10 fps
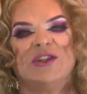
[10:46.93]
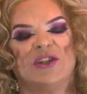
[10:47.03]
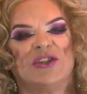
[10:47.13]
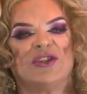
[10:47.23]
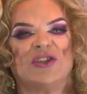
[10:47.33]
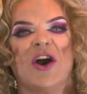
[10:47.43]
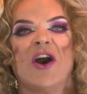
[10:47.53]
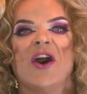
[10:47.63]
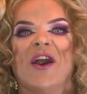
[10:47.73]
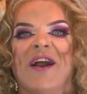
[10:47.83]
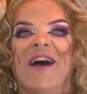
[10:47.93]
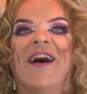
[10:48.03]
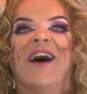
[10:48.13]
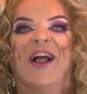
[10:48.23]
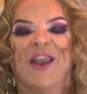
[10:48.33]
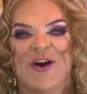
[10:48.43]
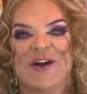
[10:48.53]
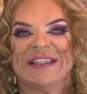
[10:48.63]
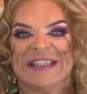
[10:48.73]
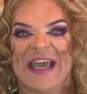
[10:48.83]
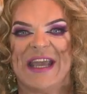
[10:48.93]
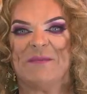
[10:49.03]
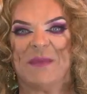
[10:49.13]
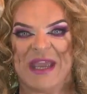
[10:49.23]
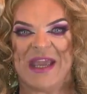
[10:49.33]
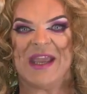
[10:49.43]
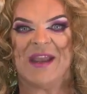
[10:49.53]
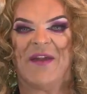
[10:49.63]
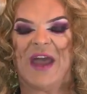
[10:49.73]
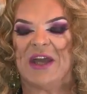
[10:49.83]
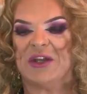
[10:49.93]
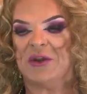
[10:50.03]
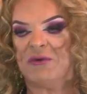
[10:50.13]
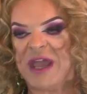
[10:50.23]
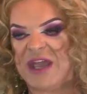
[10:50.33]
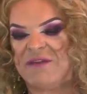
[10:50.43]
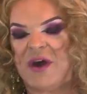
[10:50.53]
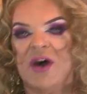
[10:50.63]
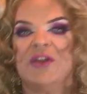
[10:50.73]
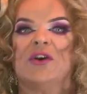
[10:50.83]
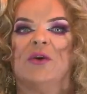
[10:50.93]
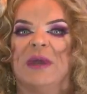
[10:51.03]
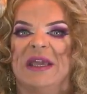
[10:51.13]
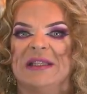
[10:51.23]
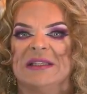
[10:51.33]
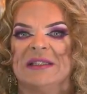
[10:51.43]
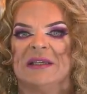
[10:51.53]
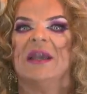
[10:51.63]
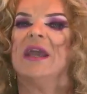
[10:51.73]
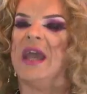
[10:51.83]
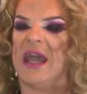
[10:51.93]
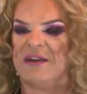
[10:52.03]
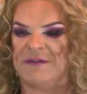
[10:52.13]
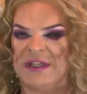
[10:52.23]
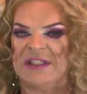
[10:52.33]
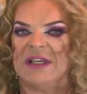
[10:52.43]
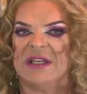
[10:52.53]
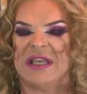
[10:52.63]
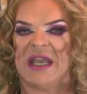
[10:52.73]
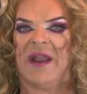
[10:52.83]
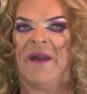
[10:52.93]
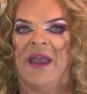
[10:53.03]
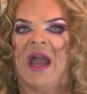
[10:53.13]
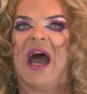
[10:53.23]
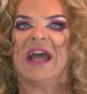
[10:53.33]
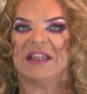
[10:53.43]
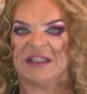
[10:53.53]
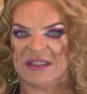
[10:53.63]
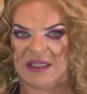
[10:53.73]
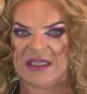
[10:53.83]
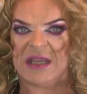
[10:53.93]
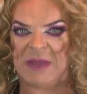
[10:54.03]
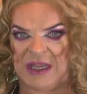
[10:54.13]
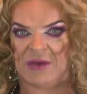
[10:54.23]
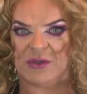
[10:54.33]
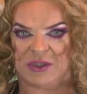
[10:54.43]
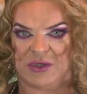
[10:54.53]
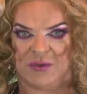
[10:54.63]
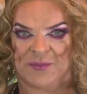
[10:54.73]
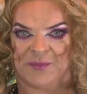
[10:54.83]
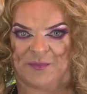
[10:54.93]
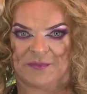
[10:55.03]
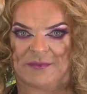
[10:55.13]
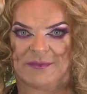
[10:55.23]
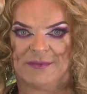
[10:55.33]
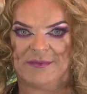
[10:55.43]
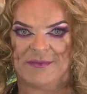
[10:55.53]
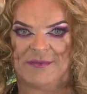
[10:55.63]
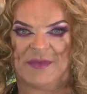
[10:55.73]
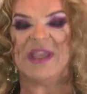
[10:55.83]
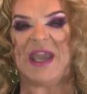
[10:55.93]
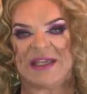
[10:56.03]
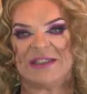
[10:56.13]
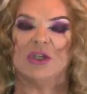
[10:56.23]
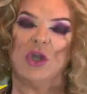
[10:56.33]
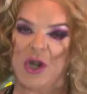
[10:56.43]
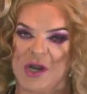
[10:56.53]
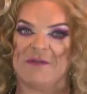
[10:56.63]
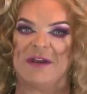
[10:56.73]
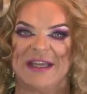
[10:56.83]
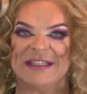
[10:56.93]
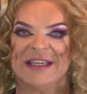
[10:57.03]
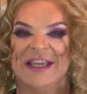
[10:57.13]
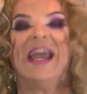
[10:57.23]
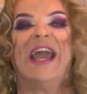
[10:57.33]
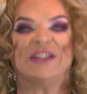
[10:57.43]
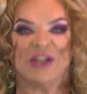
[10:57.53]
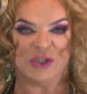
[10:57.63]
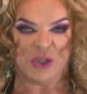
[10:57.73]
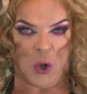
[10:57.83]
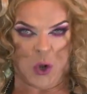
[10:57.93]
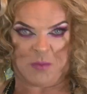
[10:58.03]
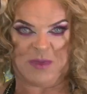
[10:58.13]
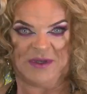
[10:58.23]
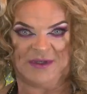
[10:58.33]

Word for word: to star alongside me and an array of other queens every Sunday at the Sunday Bingo Show. Yes, you heard it right. It's a job,